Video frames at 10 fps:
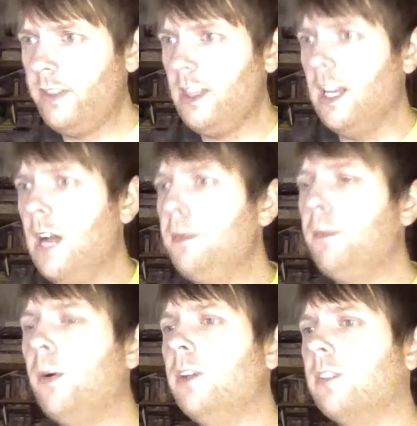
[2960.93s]
How many
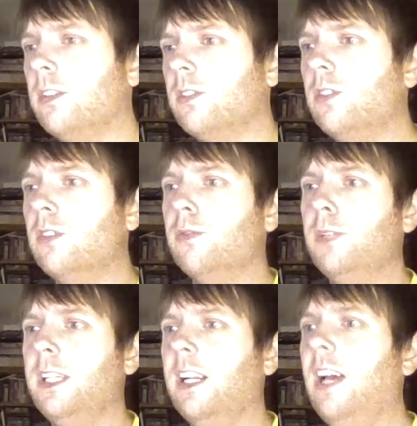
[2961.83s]
points are scored for
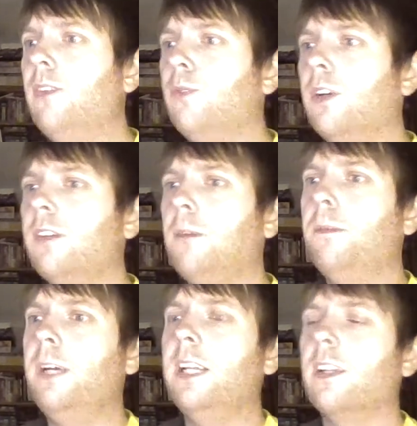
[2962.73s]
winning an F1 Grand
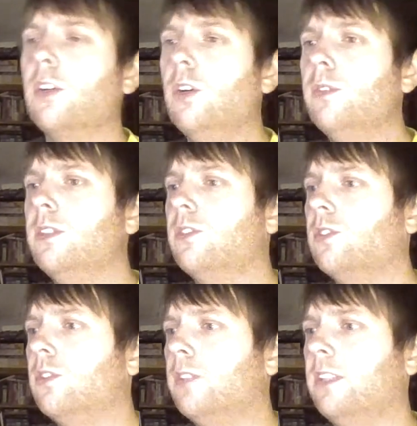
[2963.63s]
Prix in the current
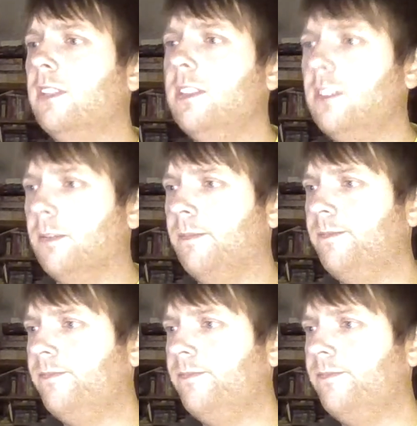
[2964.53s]
scoring system?